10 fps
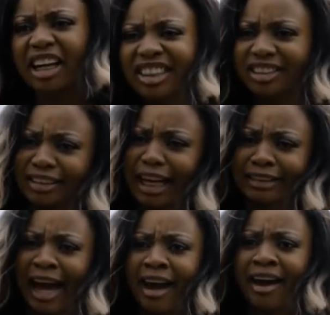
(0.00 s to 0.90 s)
Please take
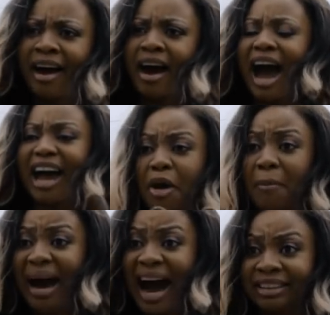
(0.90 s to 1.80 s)
it easy now. Are you
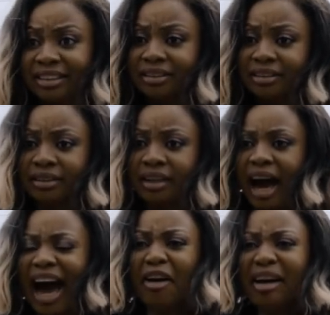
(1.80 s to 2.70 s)
mad?
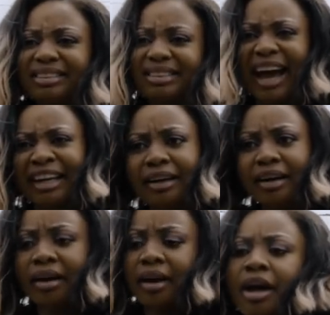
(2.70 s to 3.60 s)
Are you insane?
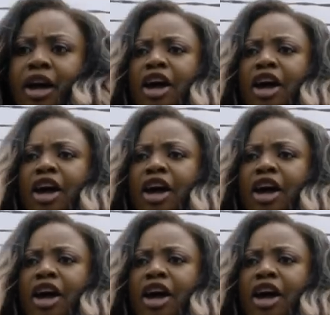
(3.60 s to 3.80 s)
Madam, I will